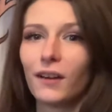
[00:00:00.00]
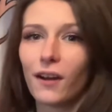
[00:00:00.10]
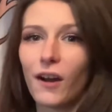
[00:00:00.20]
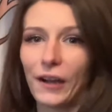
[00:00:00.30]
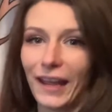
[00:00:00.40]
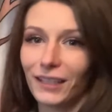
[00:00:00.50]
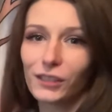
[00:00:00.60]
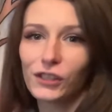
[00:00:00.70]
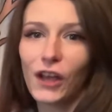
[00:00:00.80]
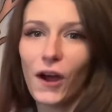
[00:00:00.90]
Okay,
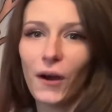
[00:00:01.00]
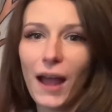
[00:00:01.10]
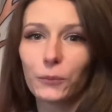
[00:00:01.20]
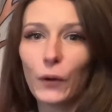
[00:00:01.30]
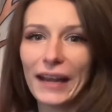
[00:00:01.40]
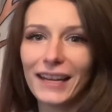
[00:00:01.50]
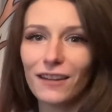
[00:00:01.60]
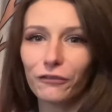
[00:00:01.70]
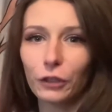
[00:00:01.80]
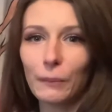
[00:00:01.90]
so I'm
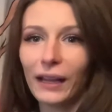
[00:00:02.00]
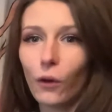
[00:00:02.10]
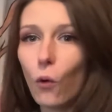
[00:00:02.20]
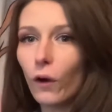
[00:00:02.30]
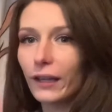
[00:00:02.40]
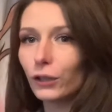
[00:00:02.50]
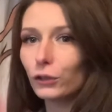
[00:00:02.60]
waiting for my oil